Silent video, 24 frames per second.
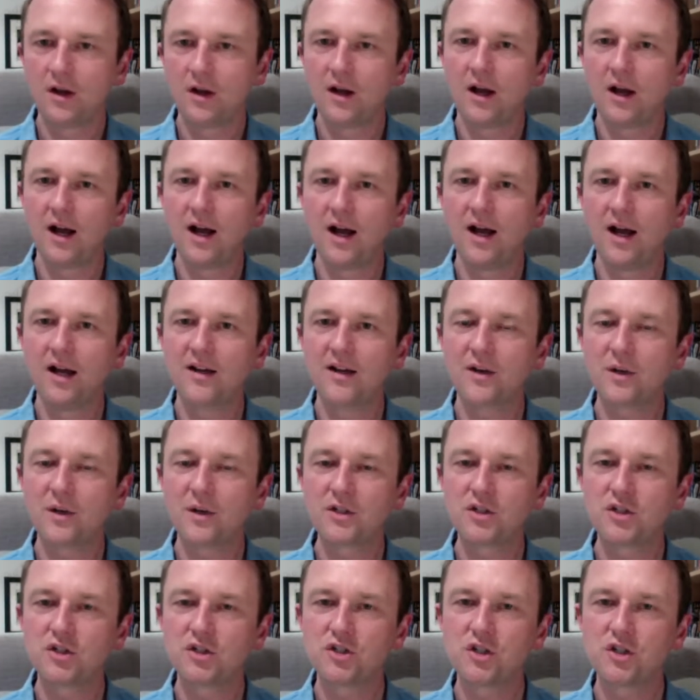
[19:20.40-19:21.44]
And
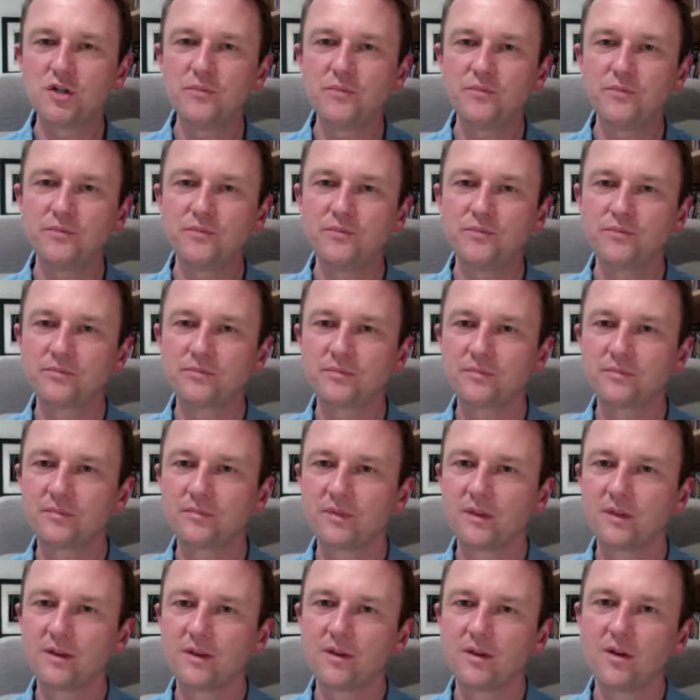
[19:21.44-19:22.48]
question 2,
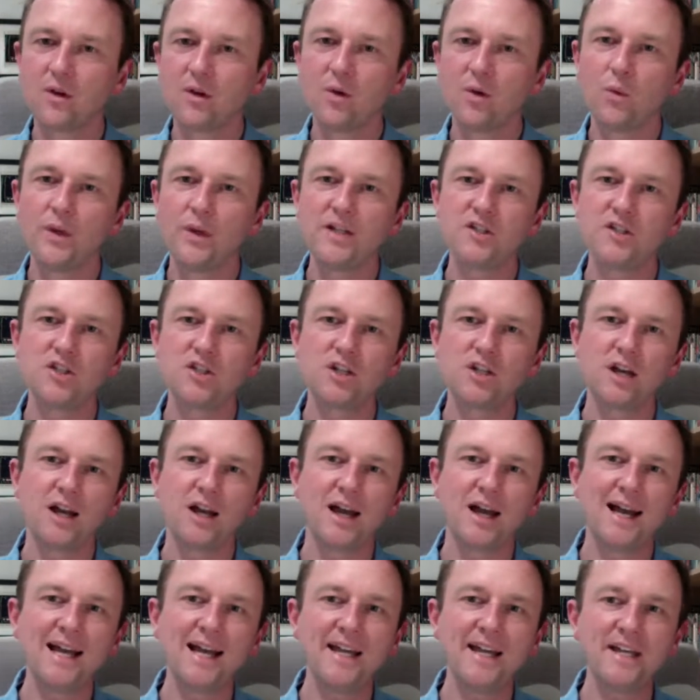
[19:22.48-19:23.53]
which
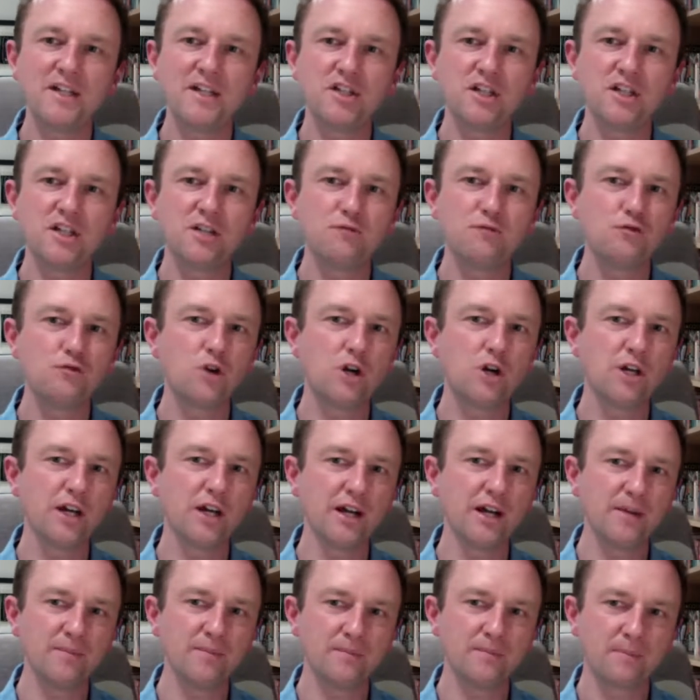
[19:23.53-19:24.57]
aging
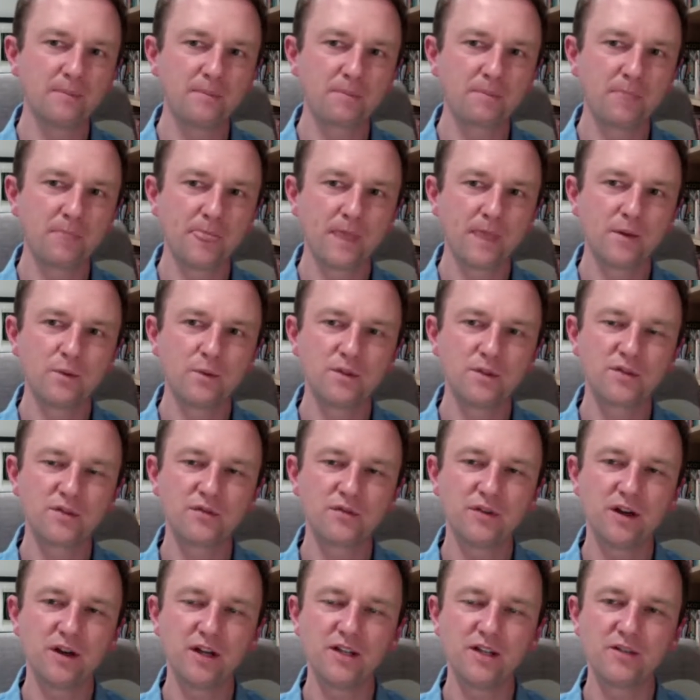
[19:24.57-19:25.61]
rocker was
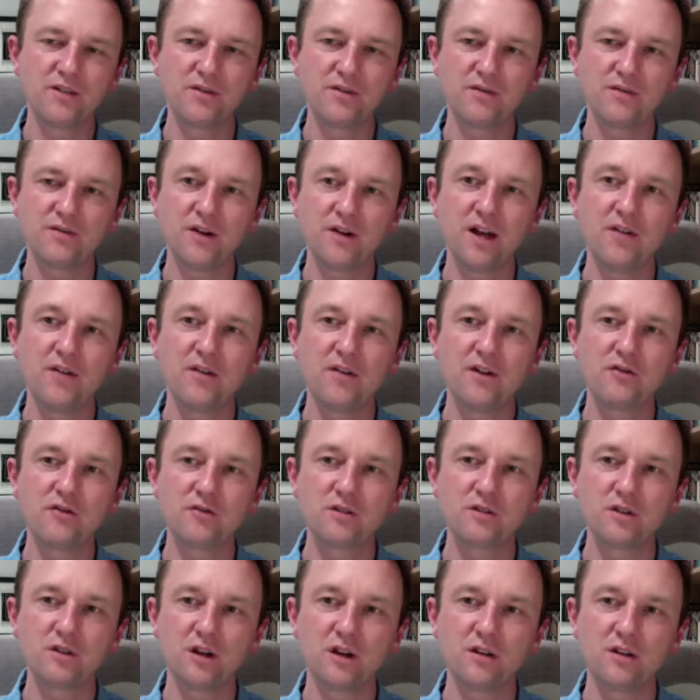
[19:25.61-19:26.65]
fined
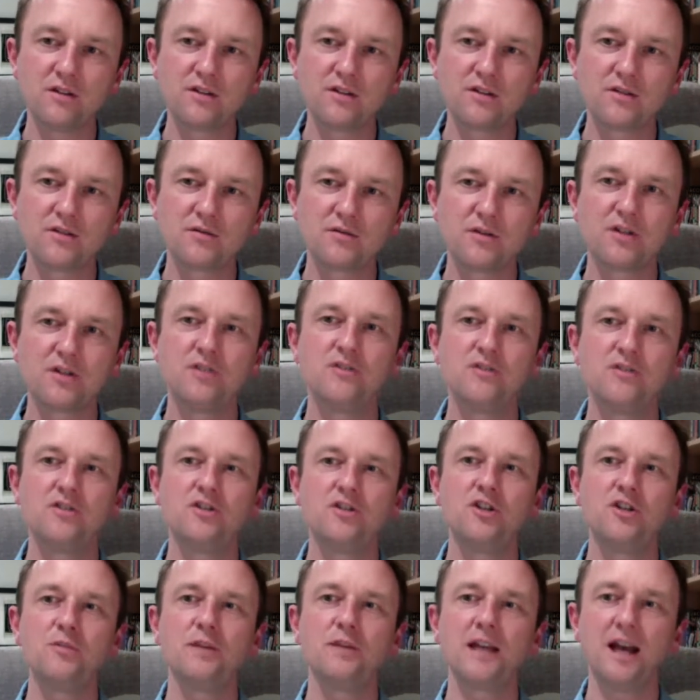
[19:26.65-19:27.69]
$500 for
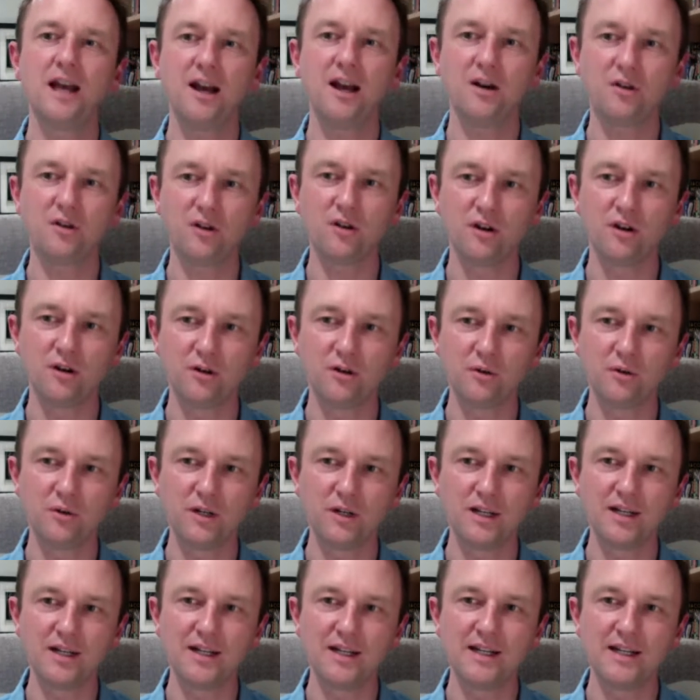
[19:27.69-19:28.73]
consuming alcohol
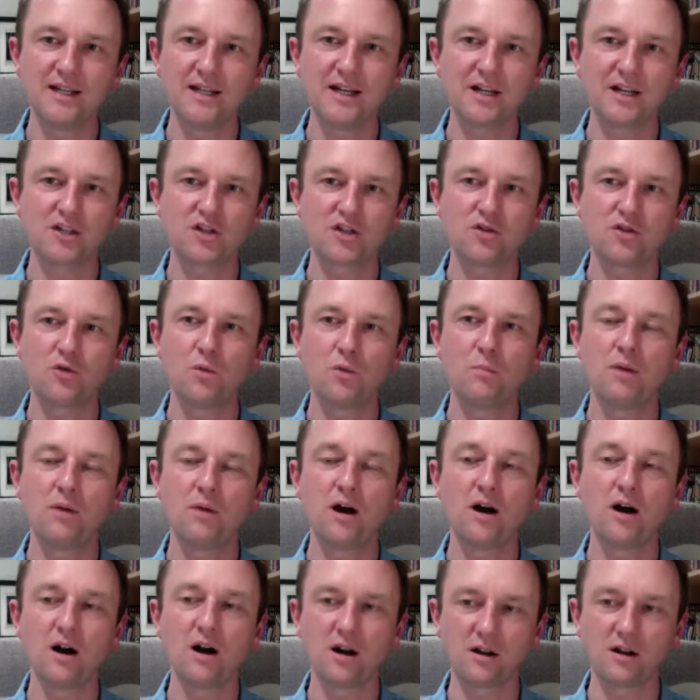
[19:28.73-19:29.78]
in a national
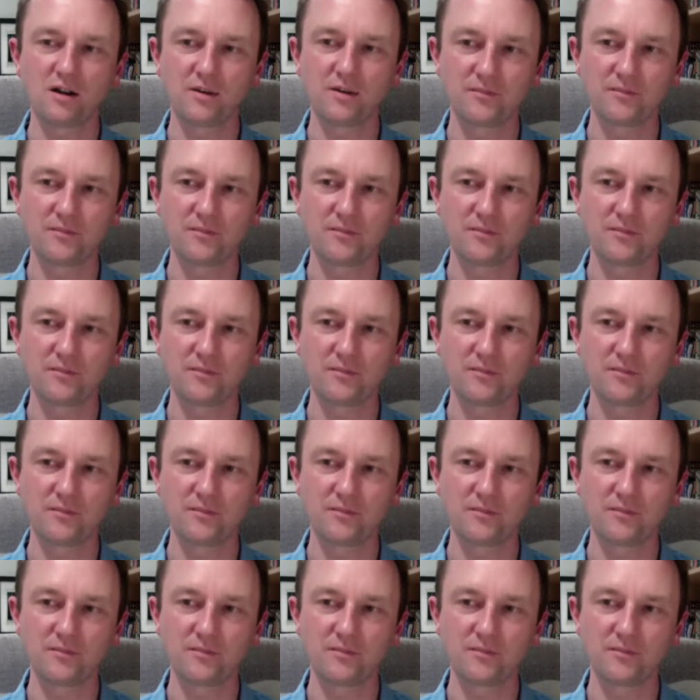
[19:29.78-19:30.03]
park?